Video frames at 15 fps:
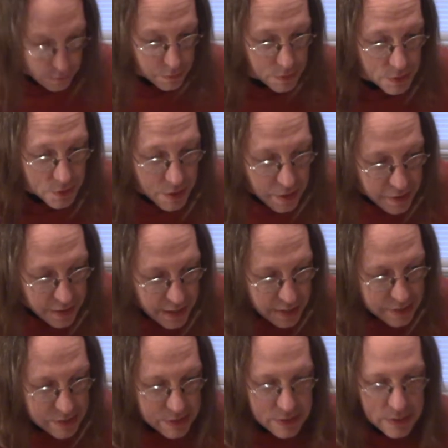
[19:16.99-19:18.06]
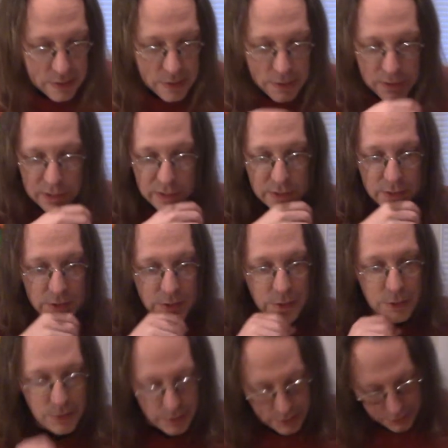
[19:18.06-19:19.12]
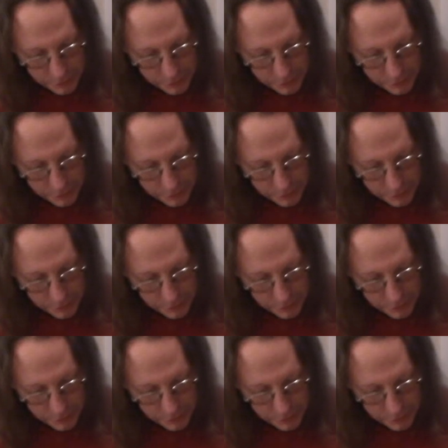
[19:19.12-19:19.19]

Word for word: He's not an X. So that's a